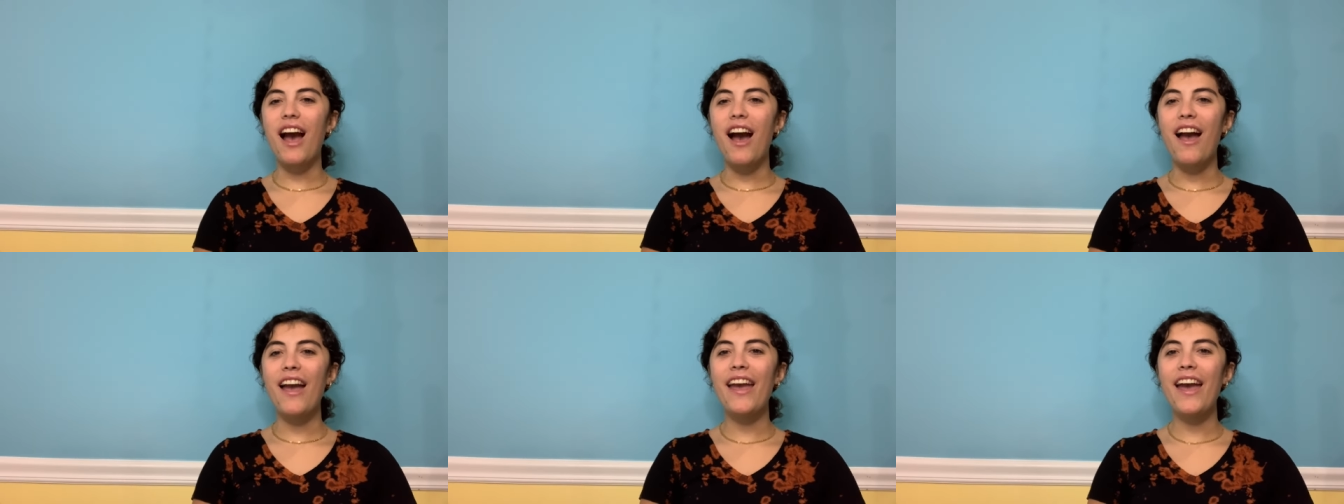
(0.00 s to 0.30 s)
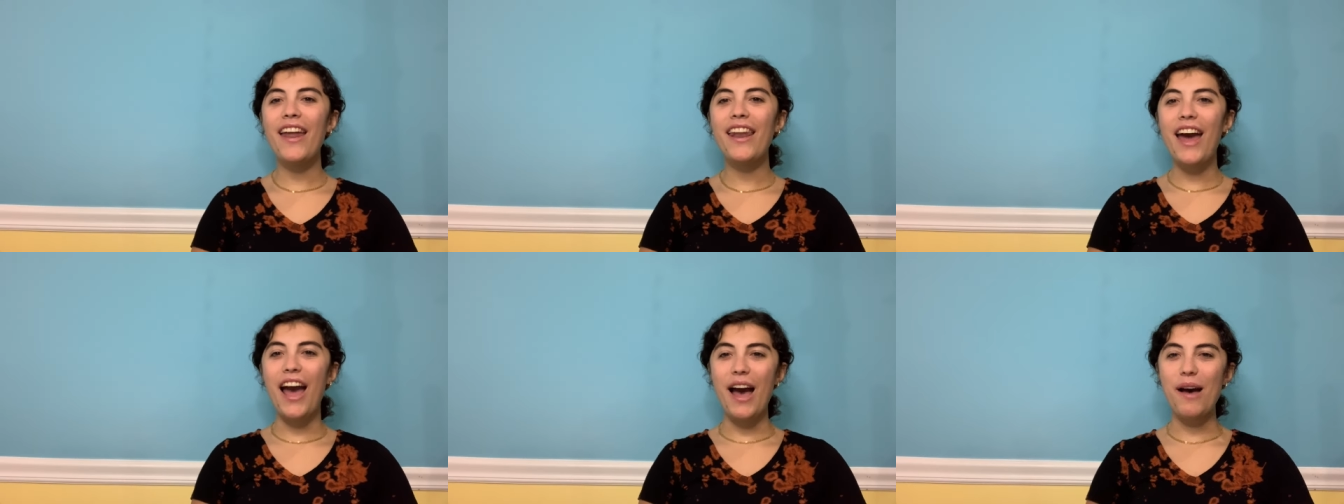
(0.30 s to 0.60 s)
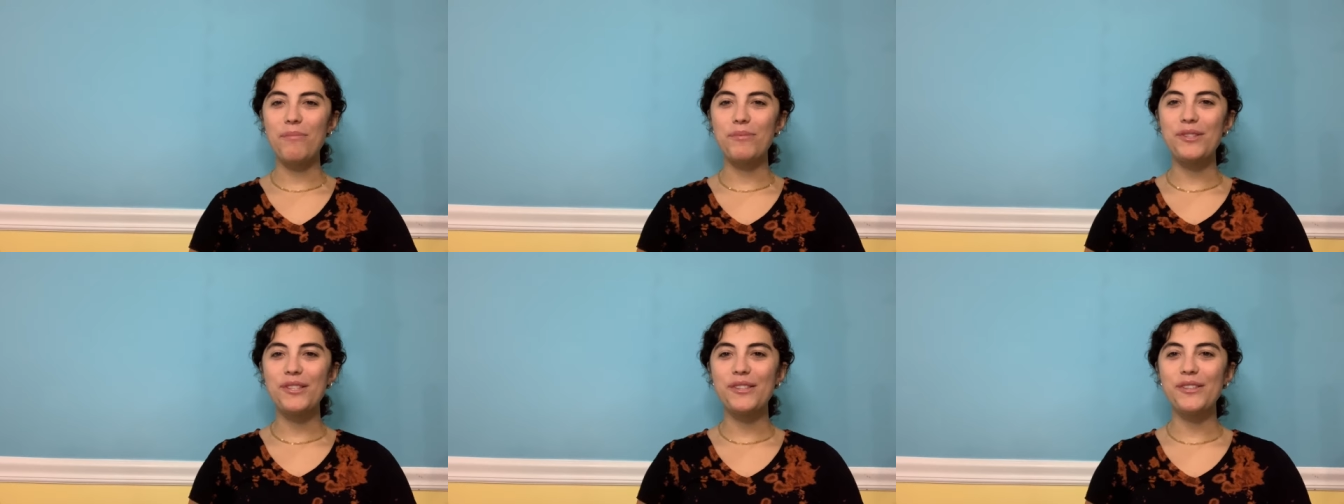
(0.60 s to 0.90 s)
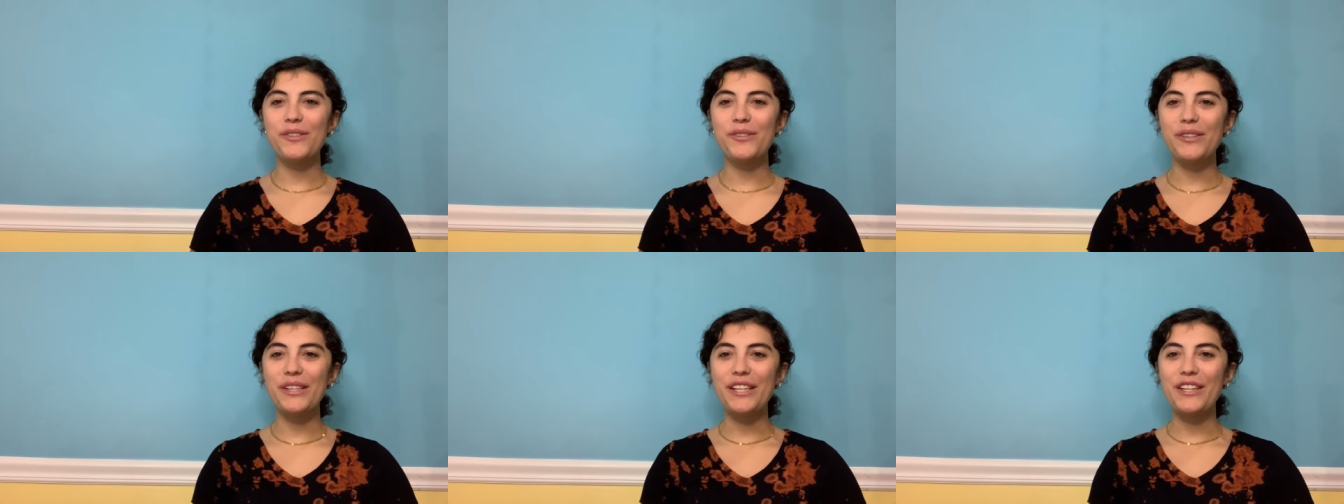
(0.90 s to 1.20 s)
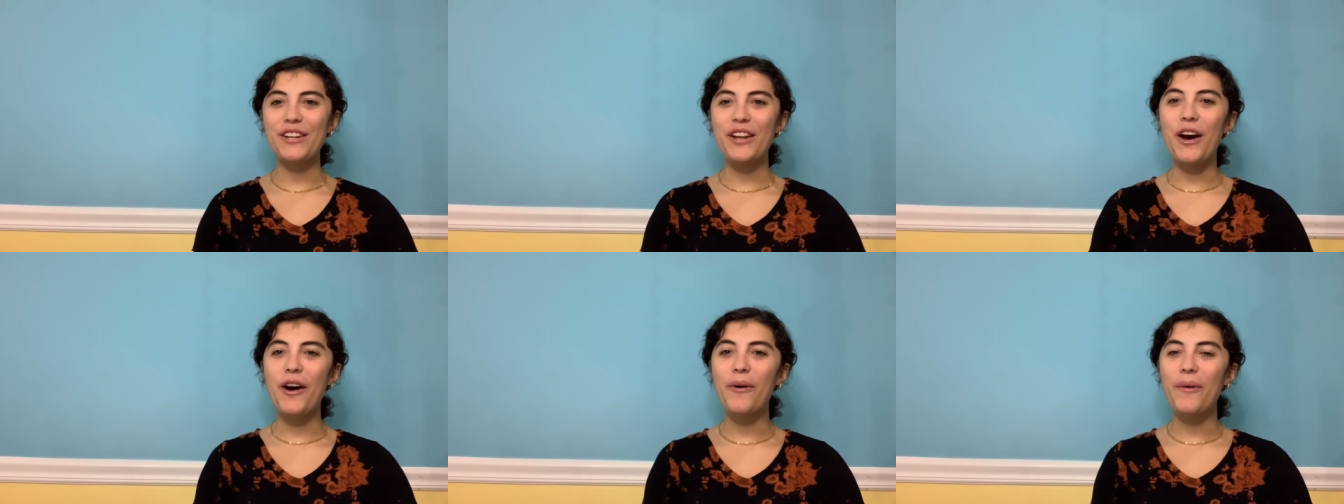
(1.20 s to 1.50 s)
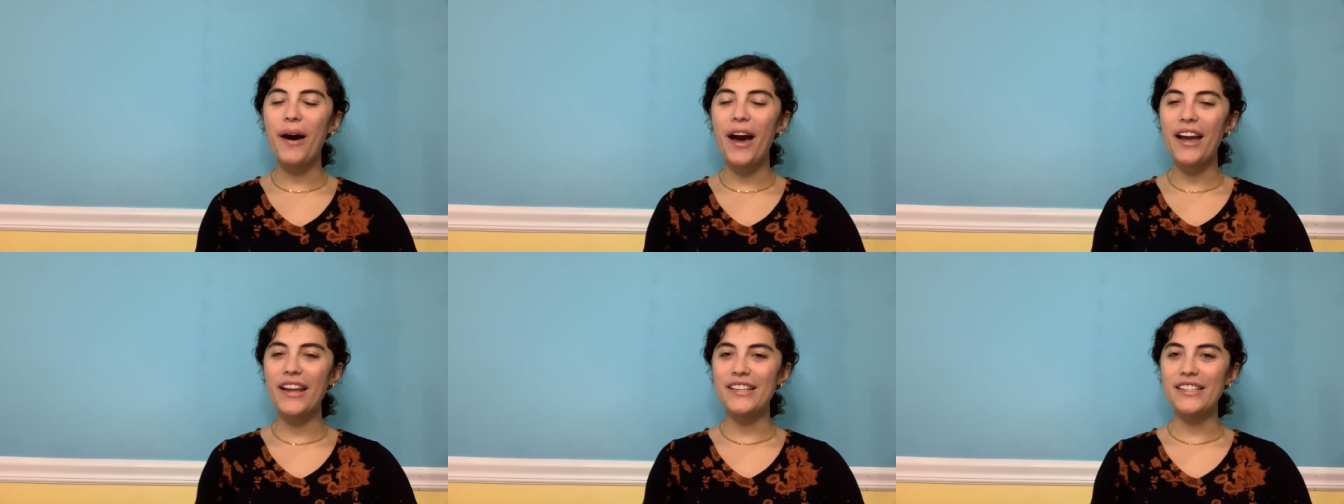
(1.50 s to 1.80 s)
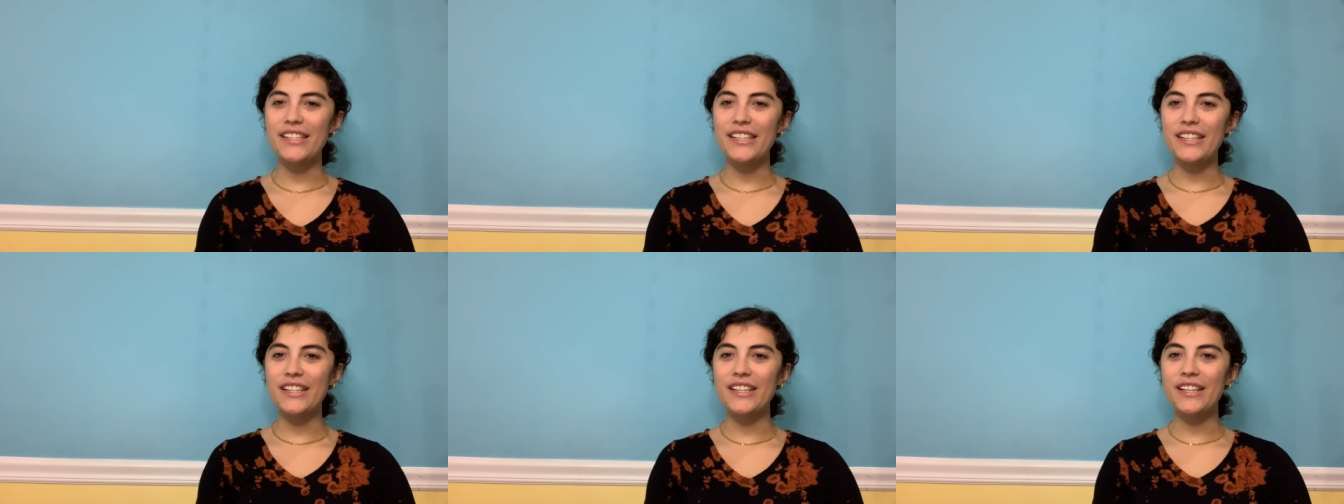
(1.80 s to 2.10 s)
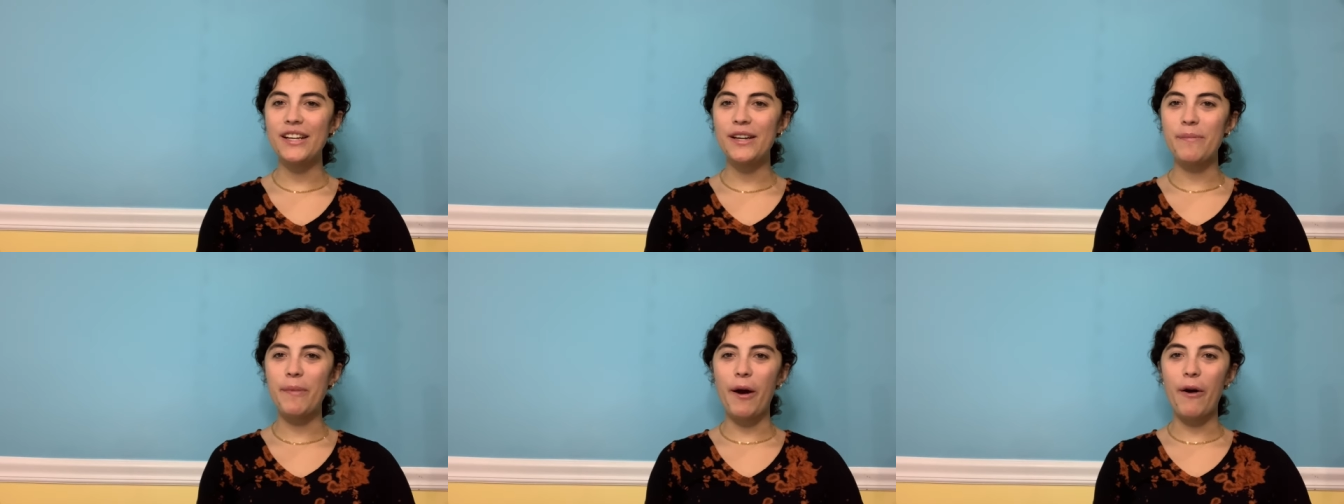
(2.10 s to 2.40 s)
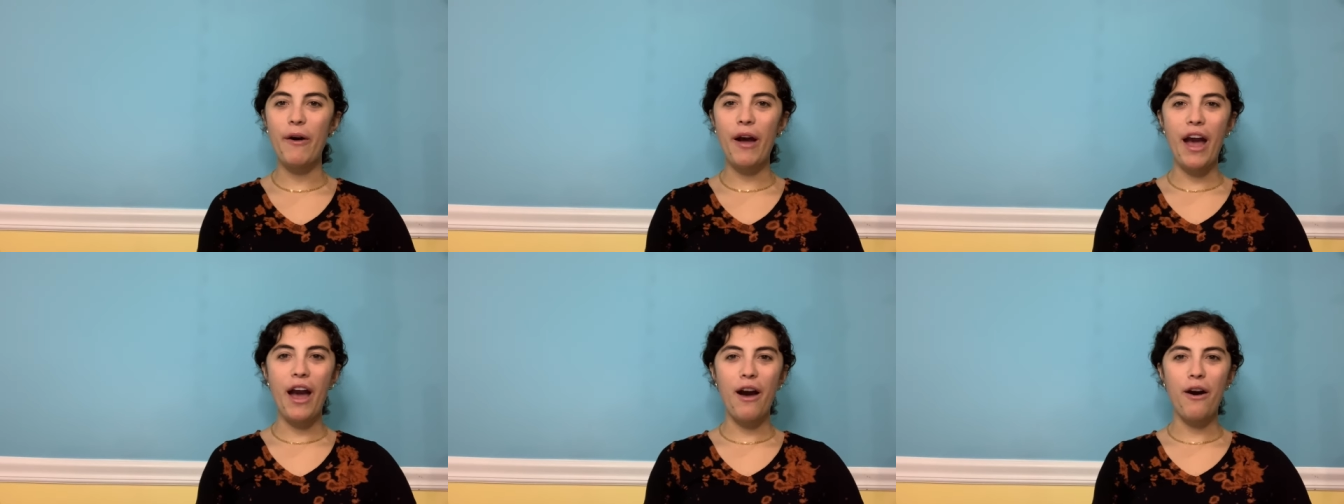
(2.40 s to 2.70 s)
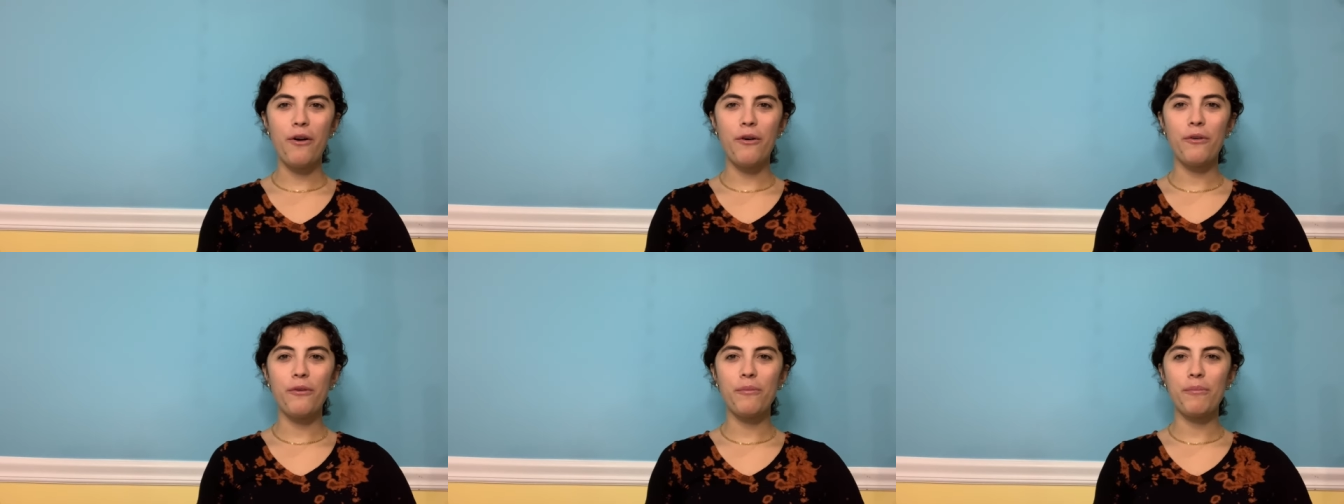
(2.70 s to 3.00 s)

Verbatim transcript: I had absolutely no idea about how